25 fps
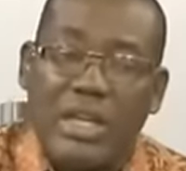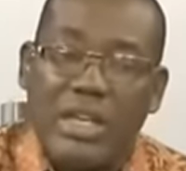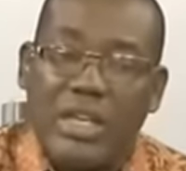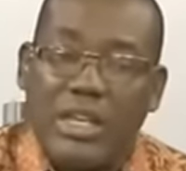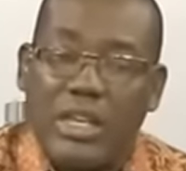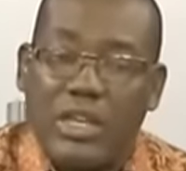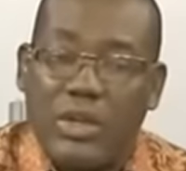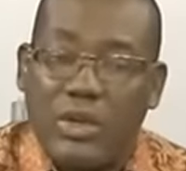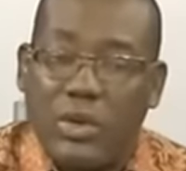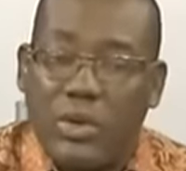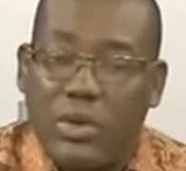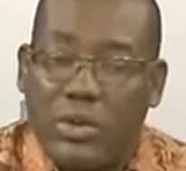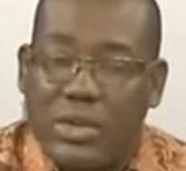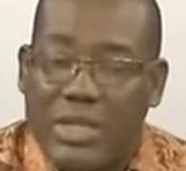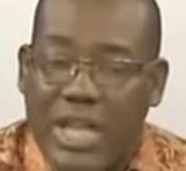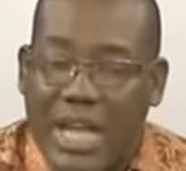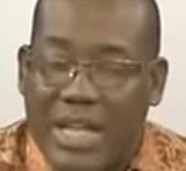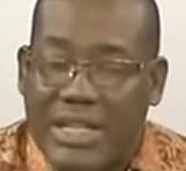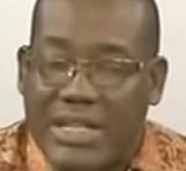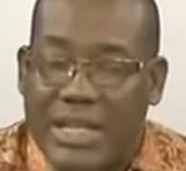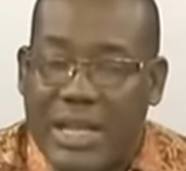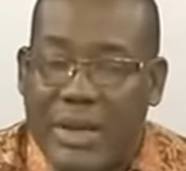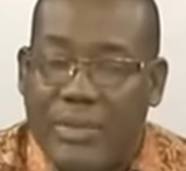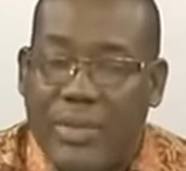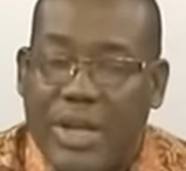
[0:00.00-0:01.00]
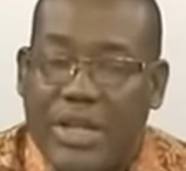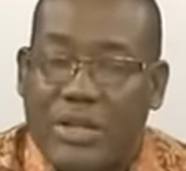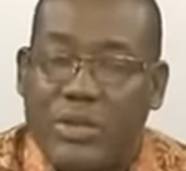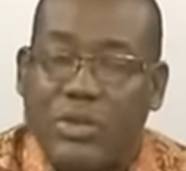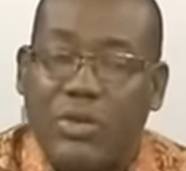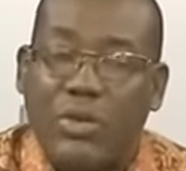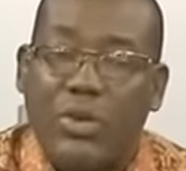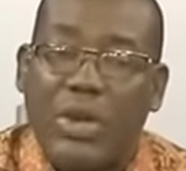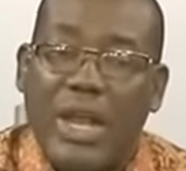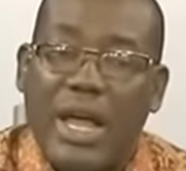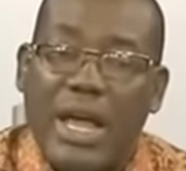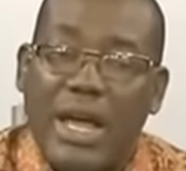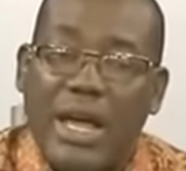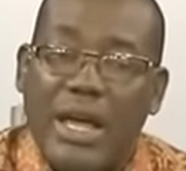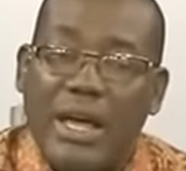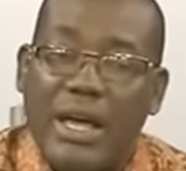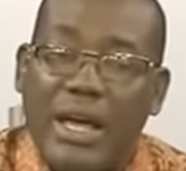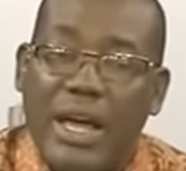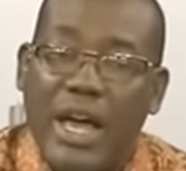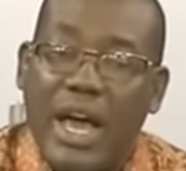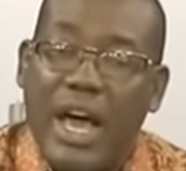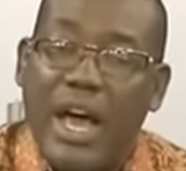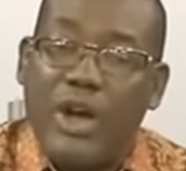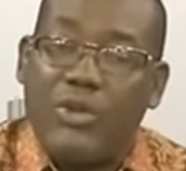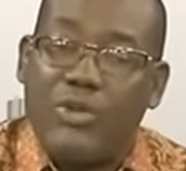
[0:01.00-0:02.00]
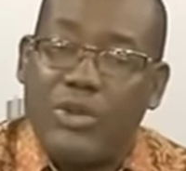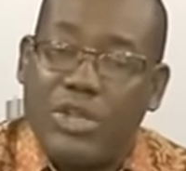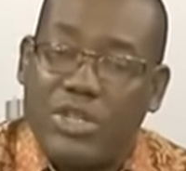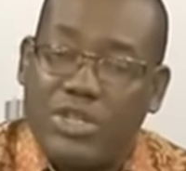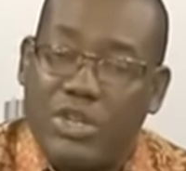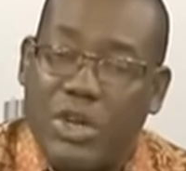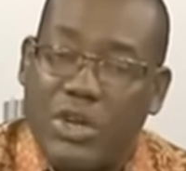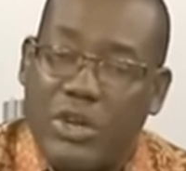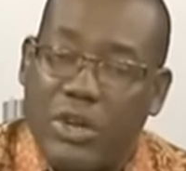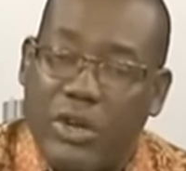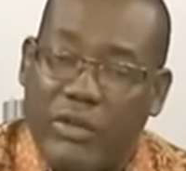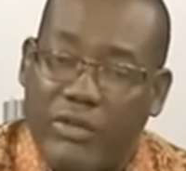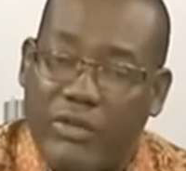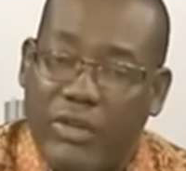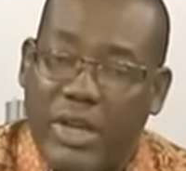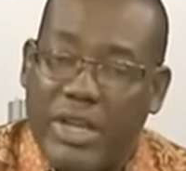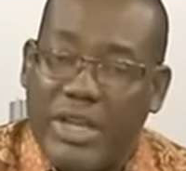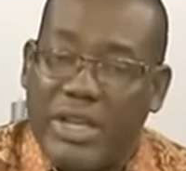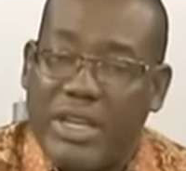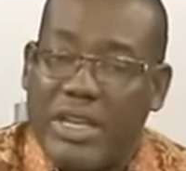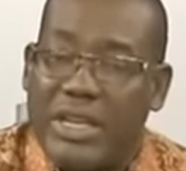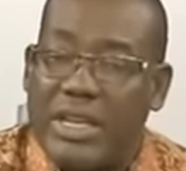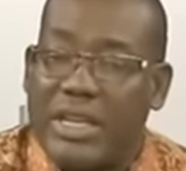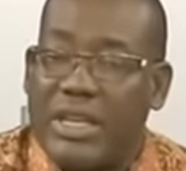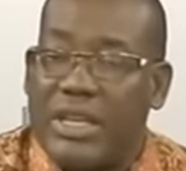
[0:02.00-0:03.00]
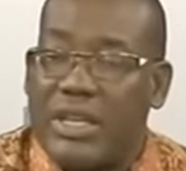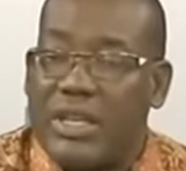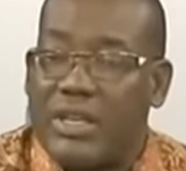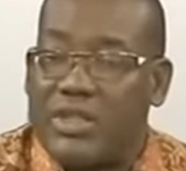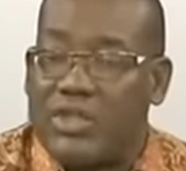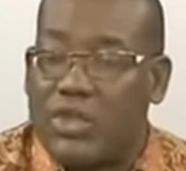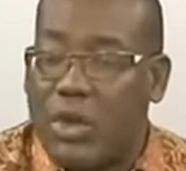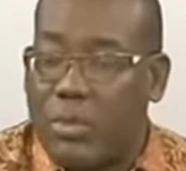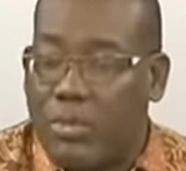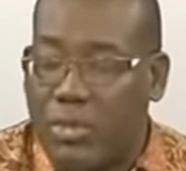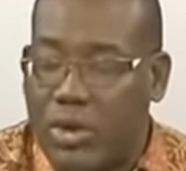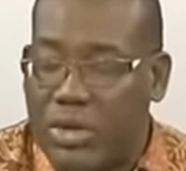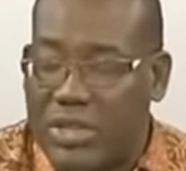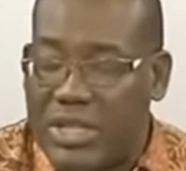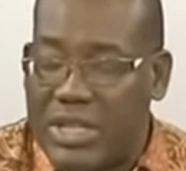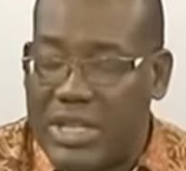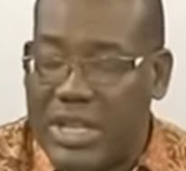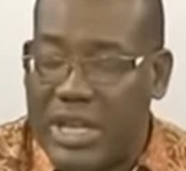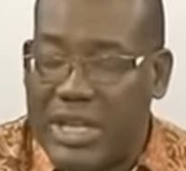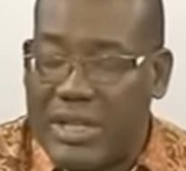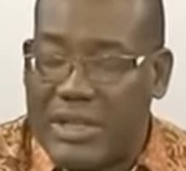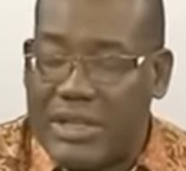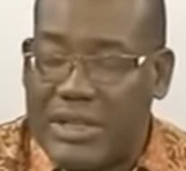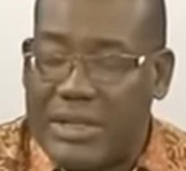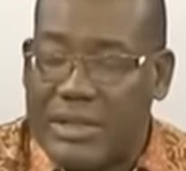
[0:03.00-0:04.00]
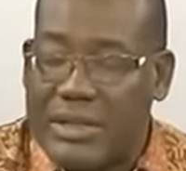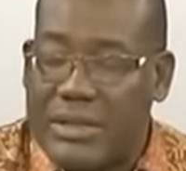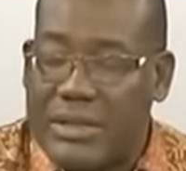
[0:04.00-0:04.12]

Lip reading: that particular region of the subcontinent.